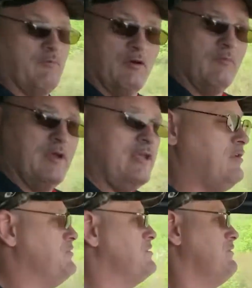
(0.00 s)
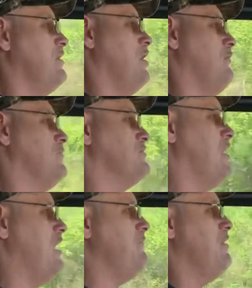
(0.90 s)
it will make use of the
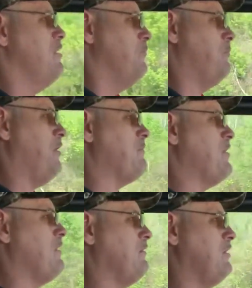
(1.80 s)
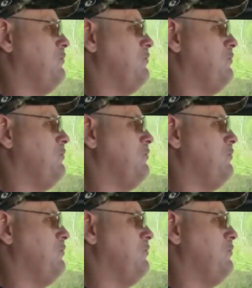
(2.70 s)
overdrive, but primarily